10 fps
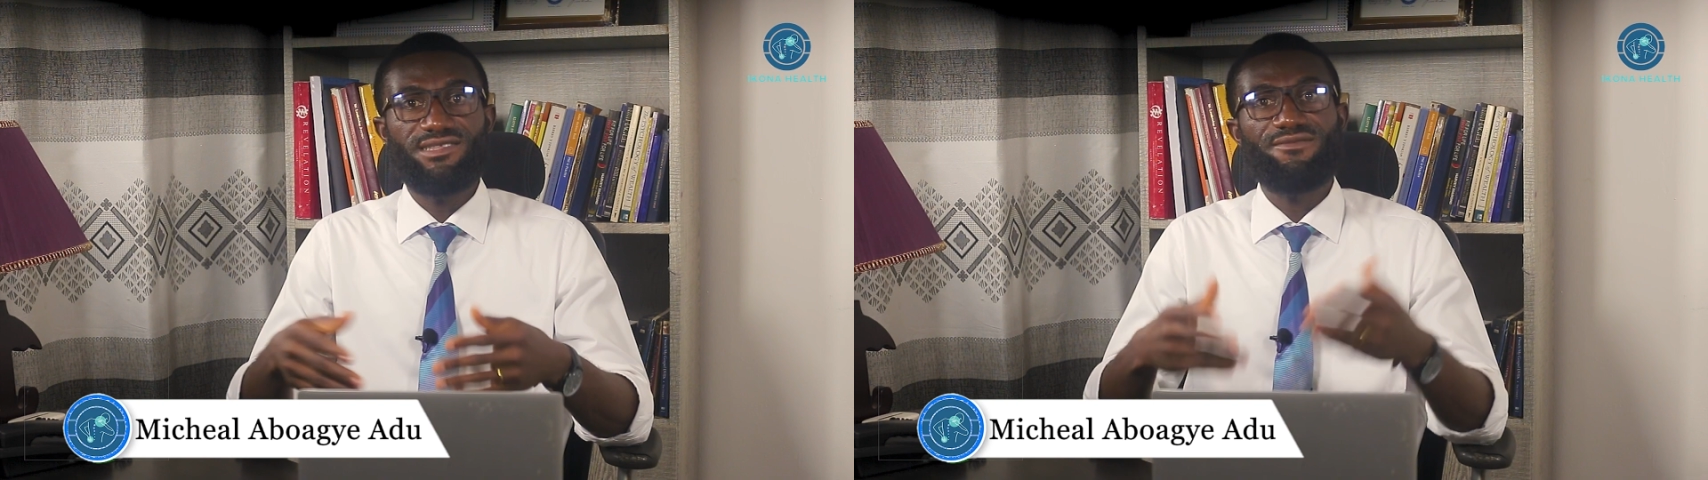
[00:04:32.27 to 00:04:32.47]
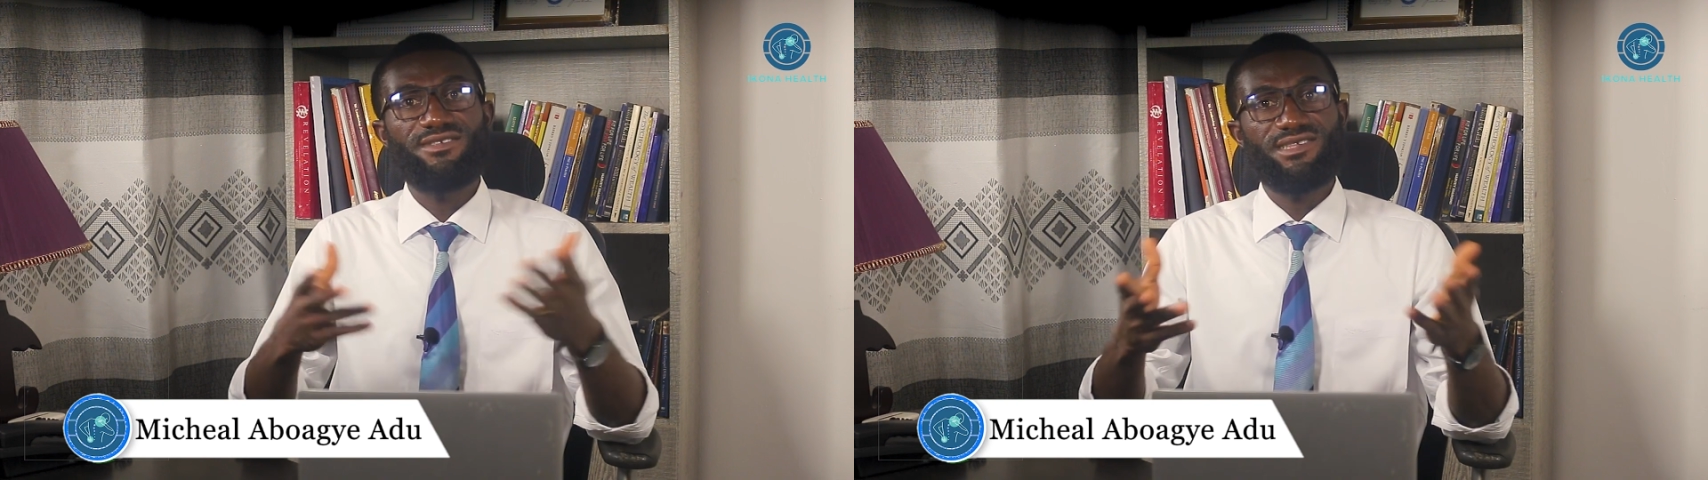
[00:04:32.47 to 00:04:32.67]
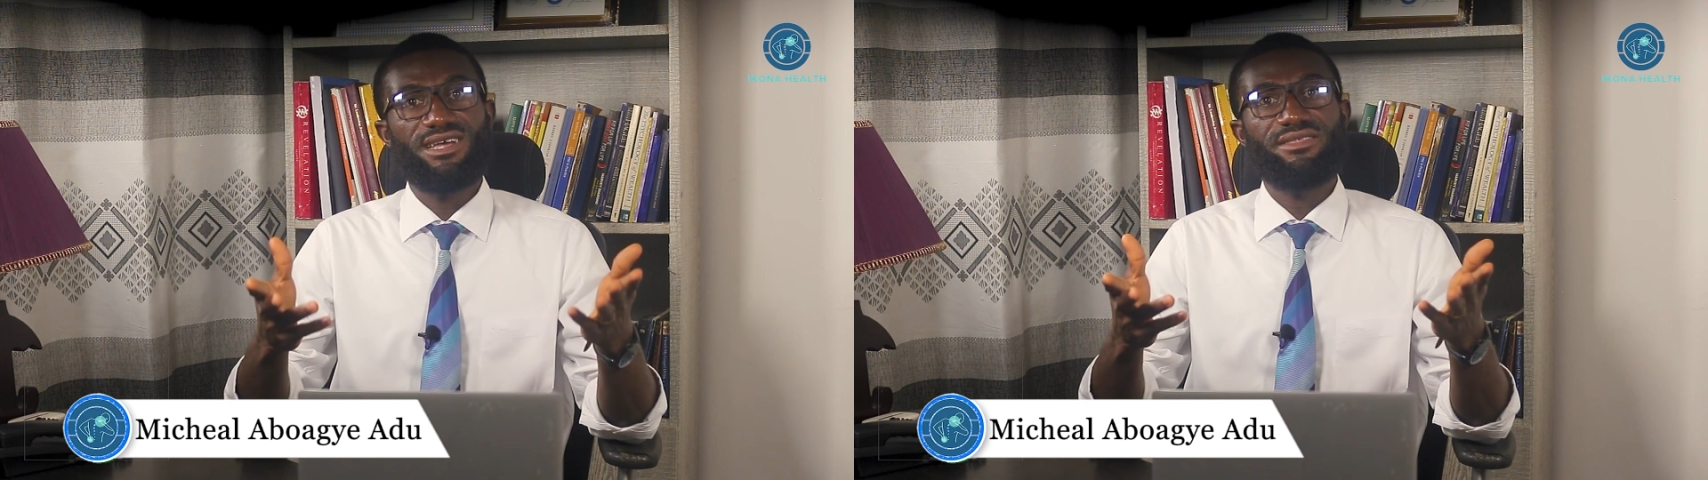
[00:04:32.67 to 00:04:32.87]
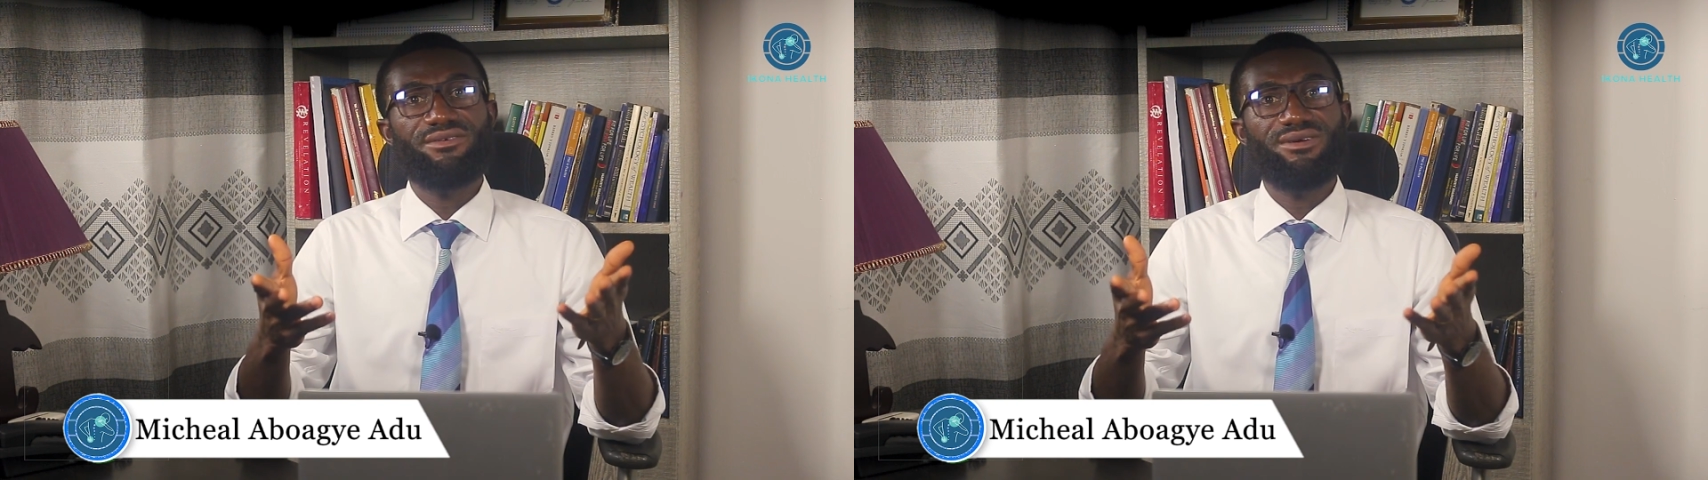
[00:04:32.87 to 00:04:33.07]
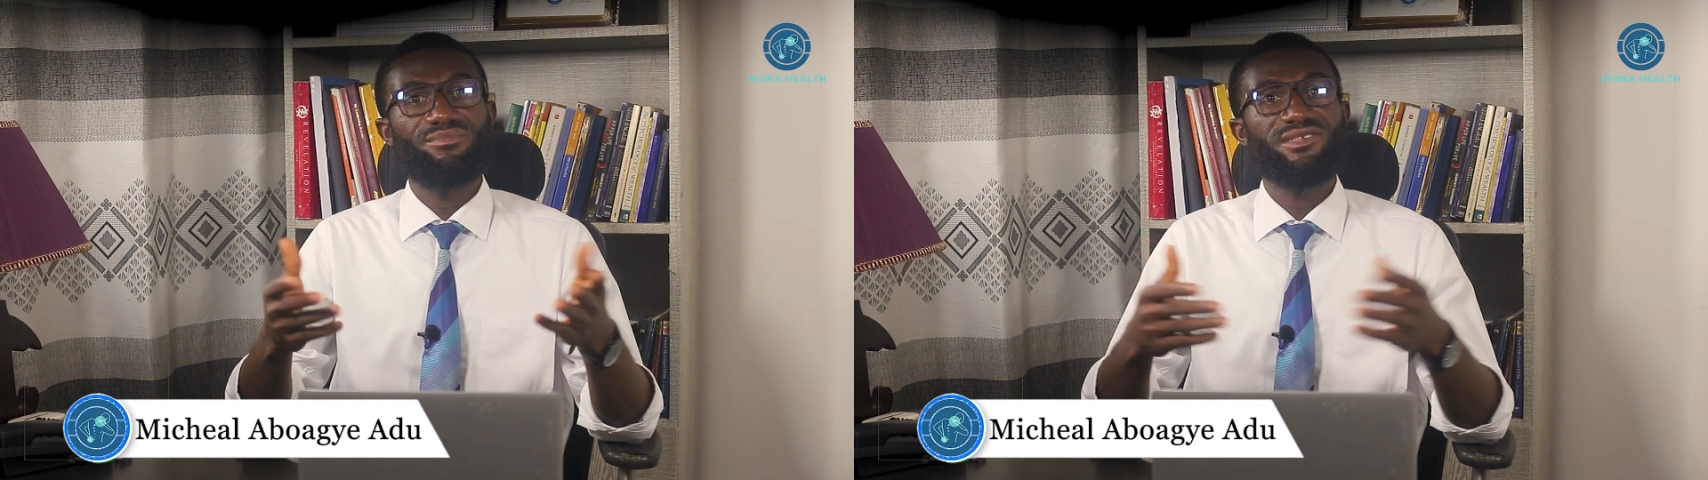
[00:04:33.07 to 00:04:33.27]
the
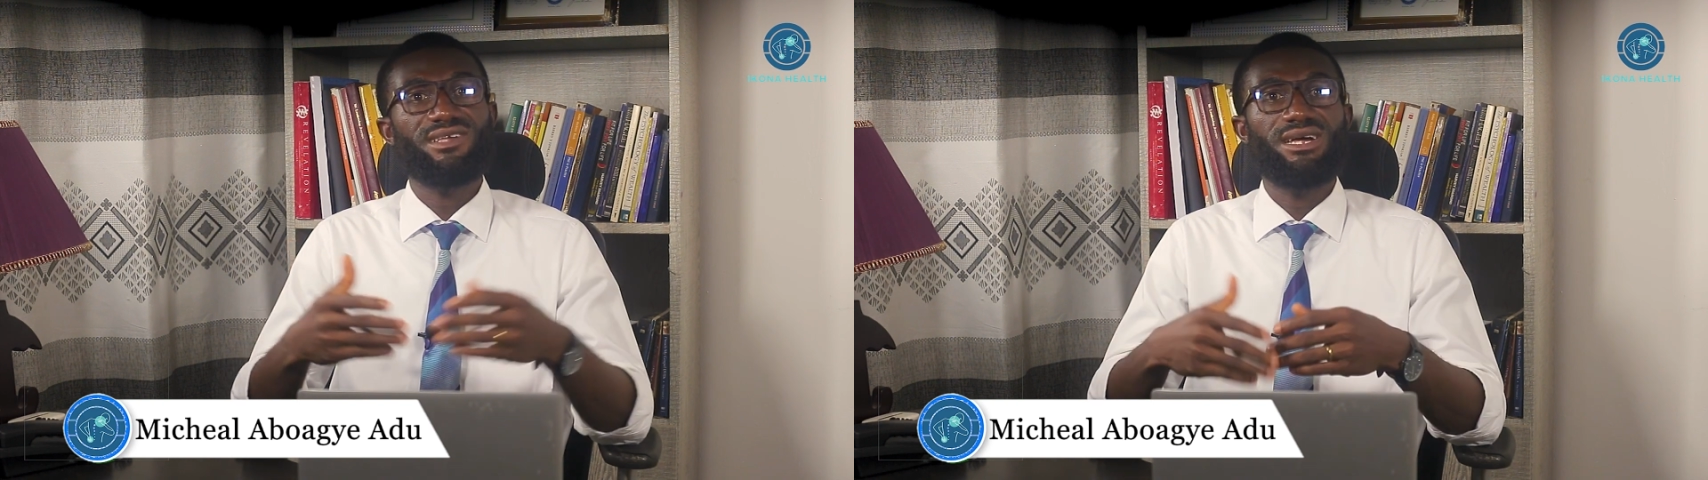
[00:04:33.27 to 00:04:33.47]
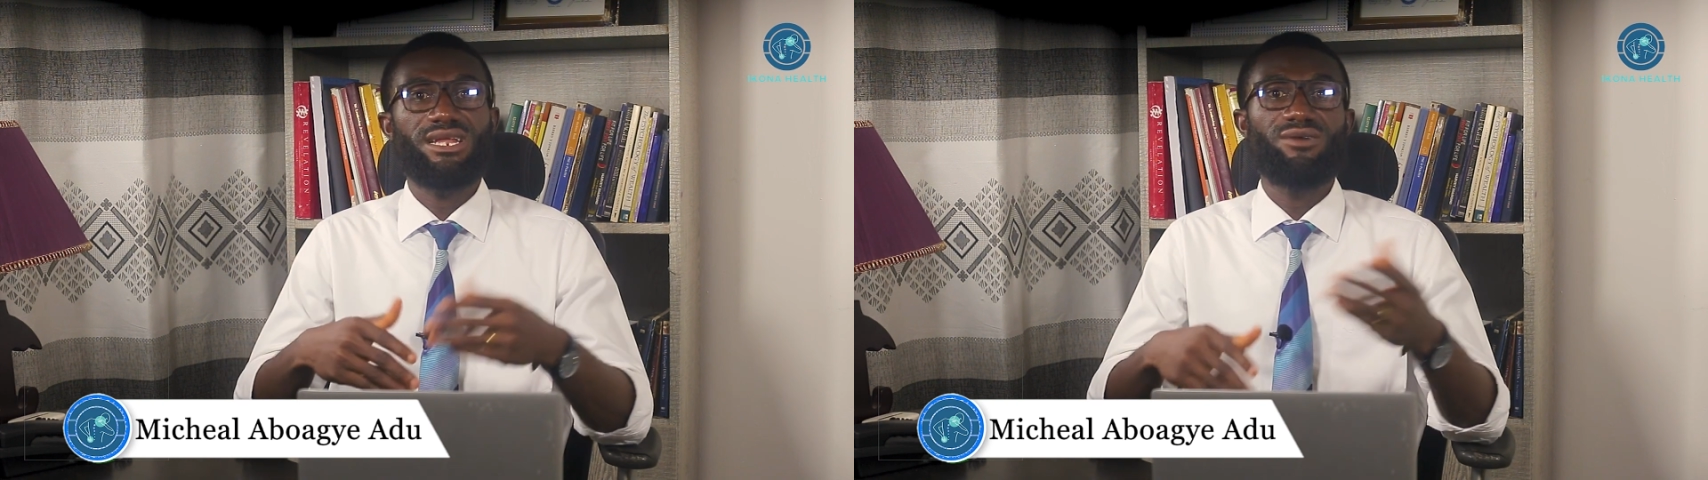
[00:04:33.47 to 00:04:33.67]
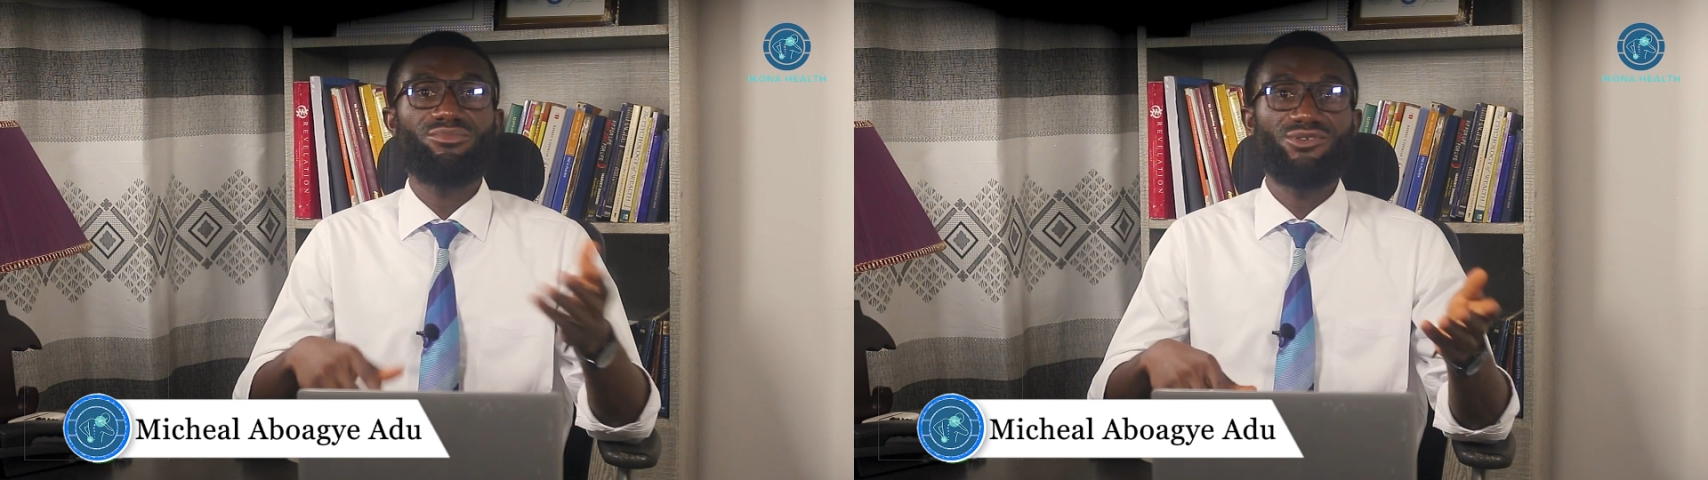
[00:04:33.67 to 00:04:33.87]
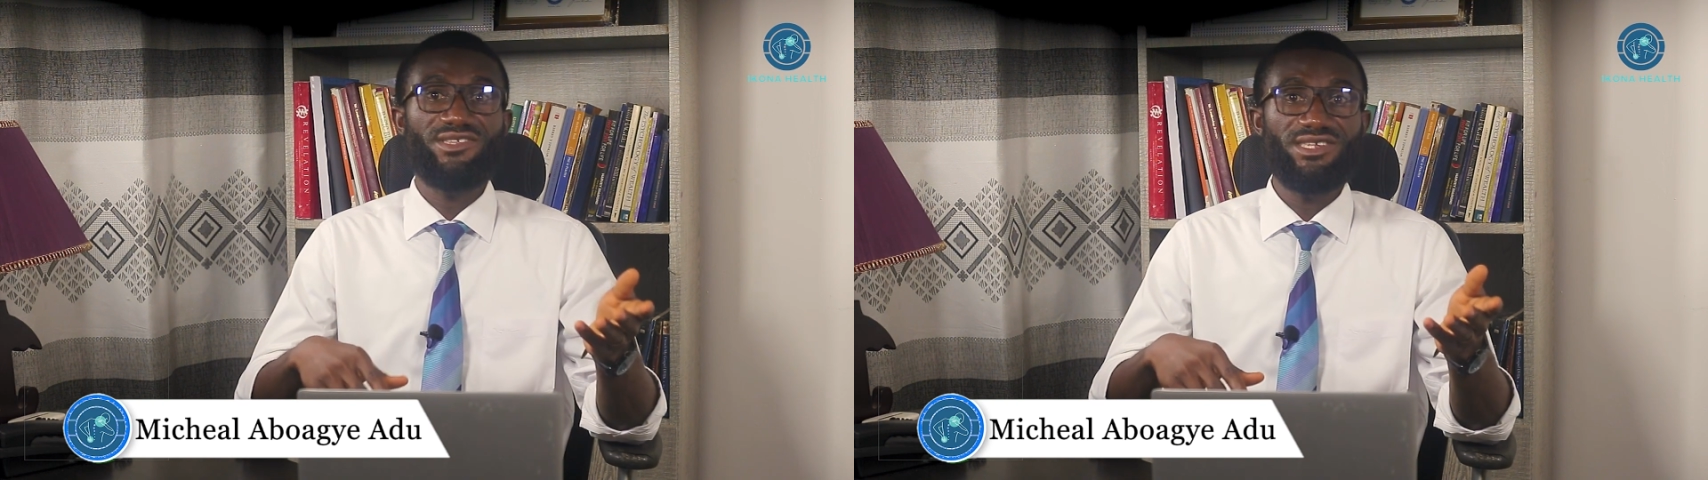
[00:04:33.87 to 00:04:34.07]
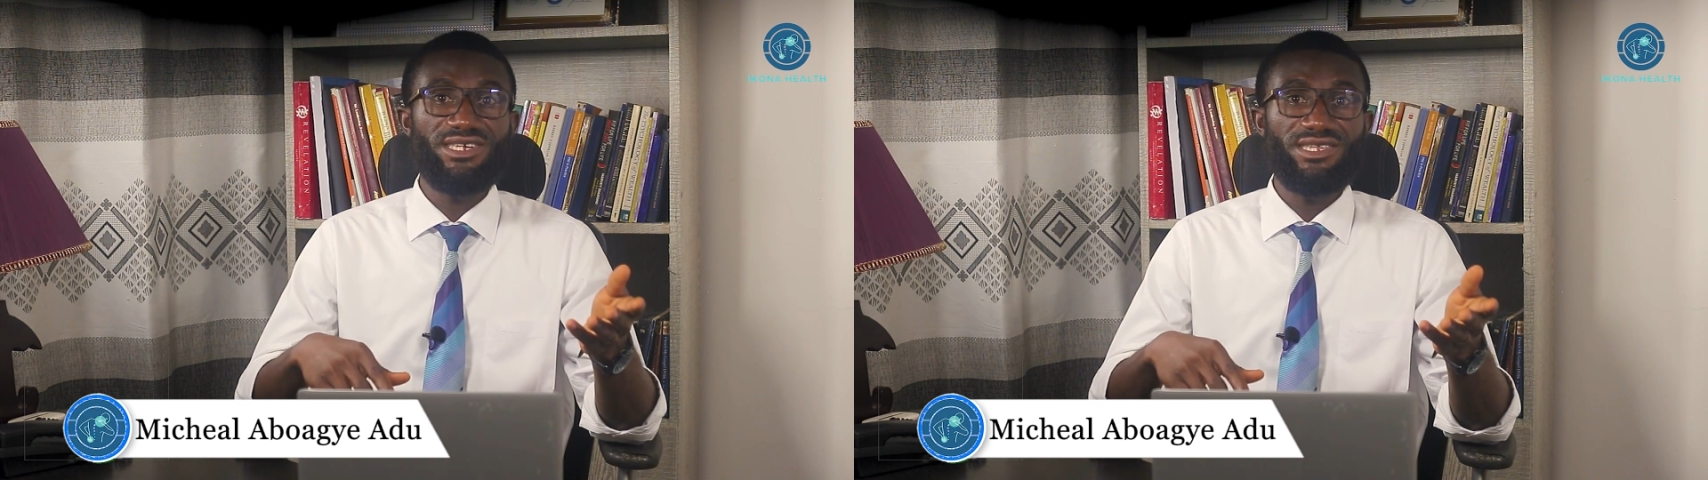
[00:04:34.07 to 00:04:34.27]
physiotherapist can now
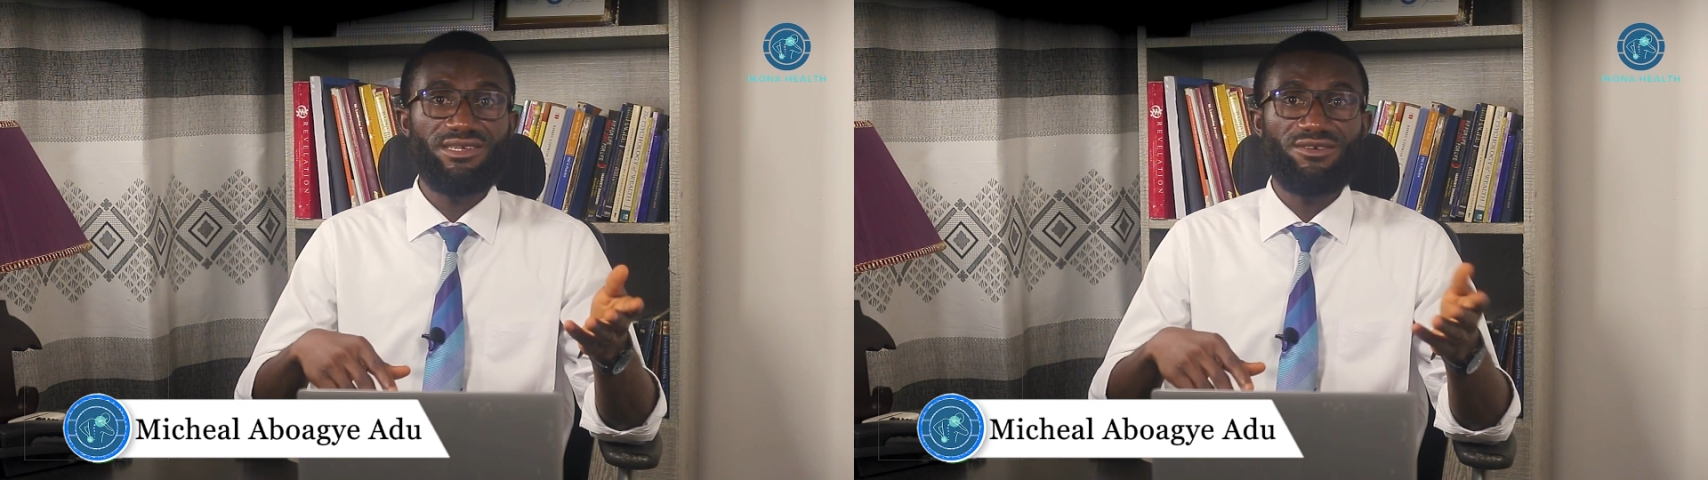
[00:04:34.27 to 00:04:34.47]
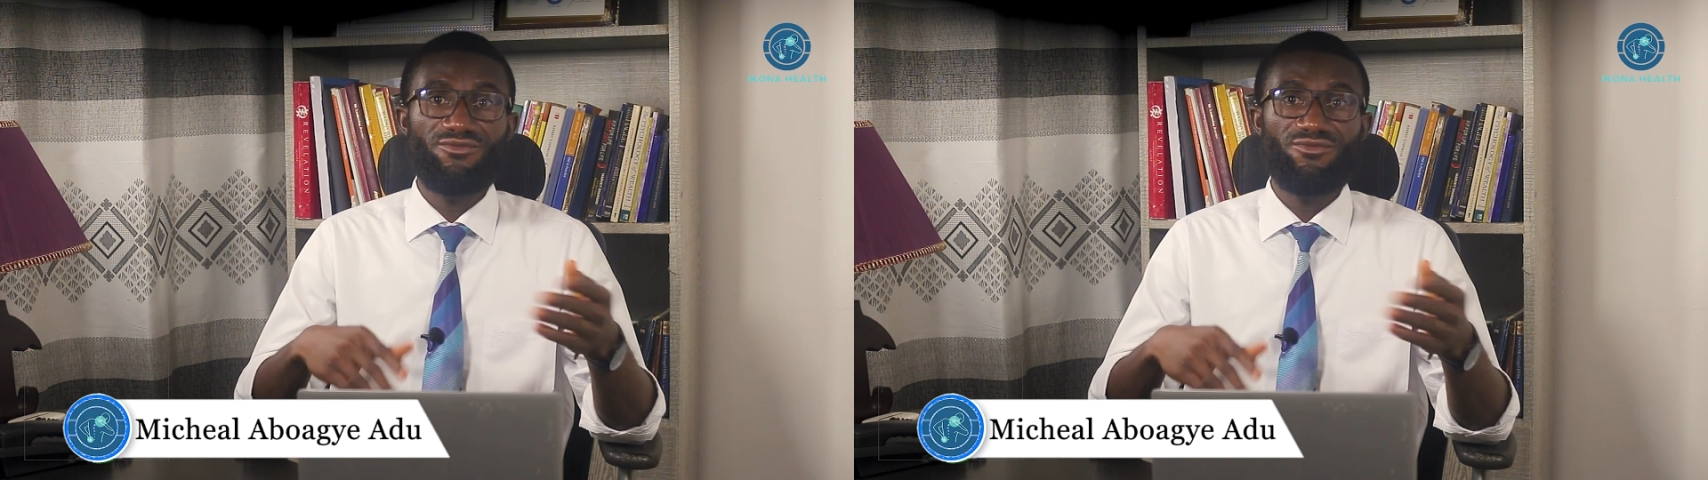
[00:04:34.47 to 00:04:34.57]
proceed